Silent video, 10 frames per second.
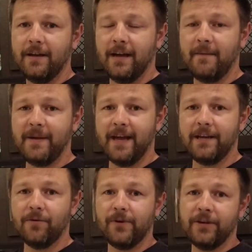uh,
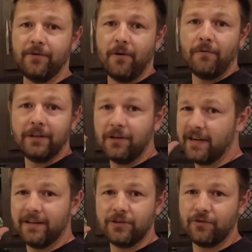patio where you're only
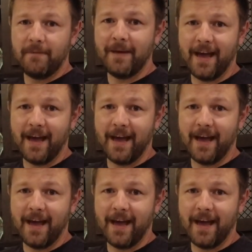looking straight